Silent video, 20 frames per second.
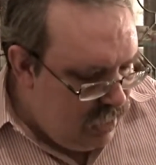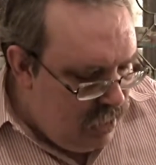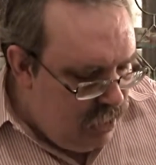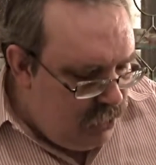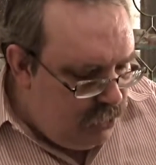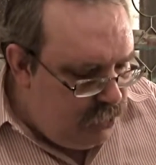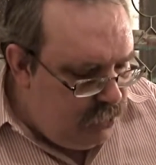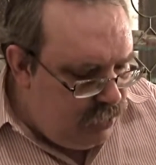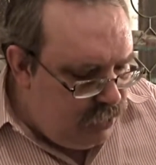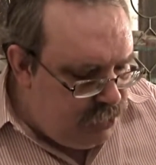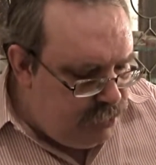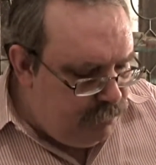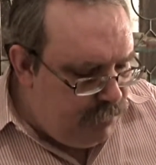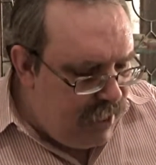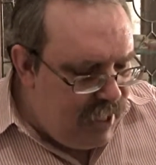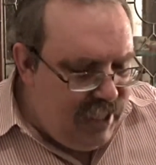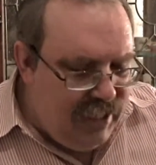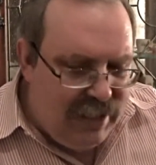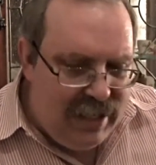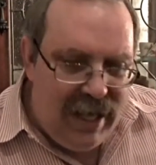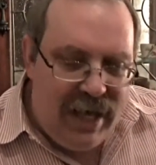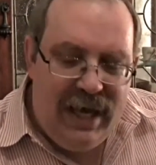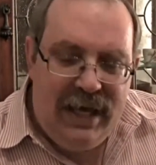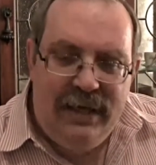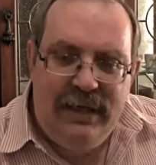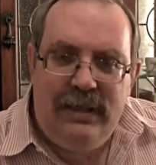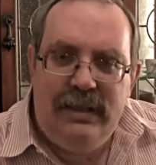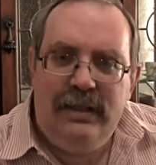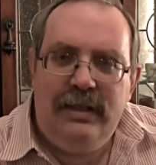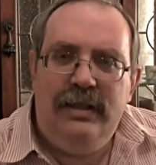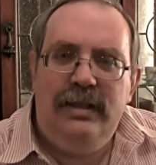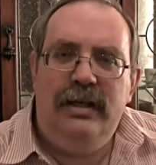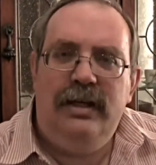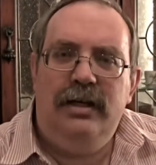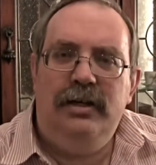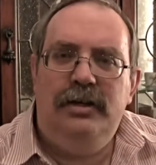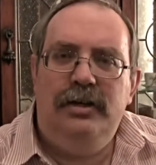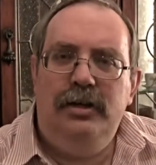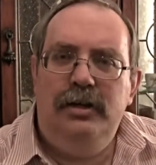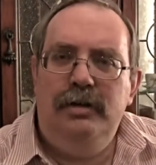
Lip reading: To explain that, there are 2